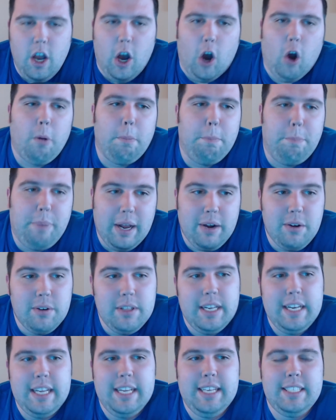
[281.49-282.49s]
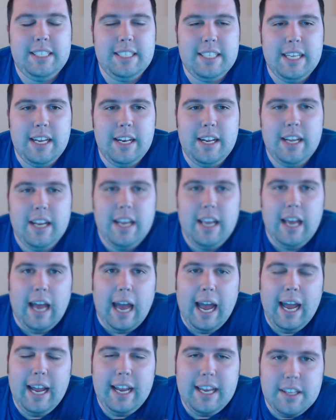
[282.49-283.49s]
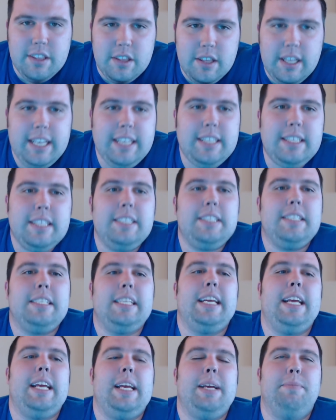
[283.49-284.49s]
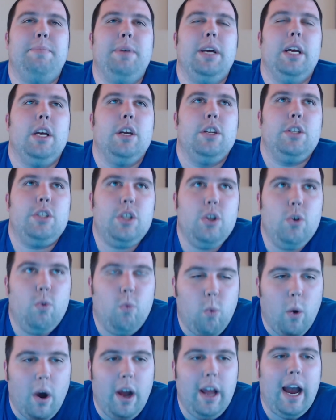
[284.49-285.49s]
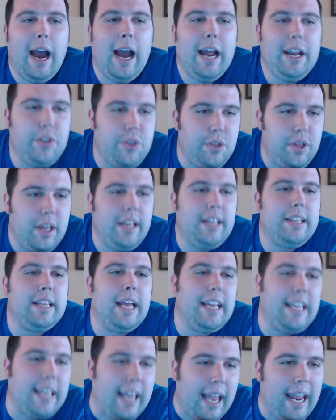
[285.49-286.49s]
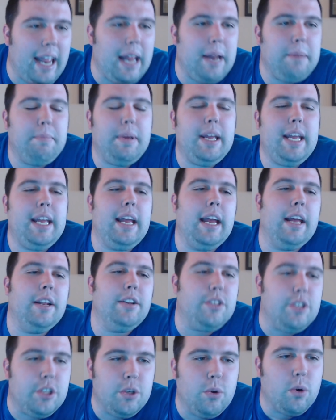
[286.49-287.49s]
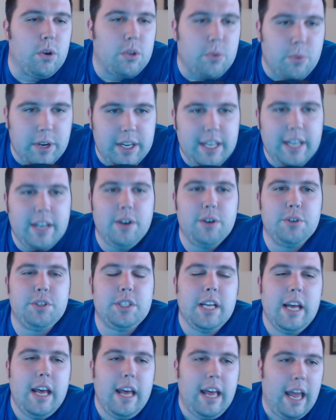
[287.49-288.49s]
are better than Eason and can lead this team to what I think they can be in two or three years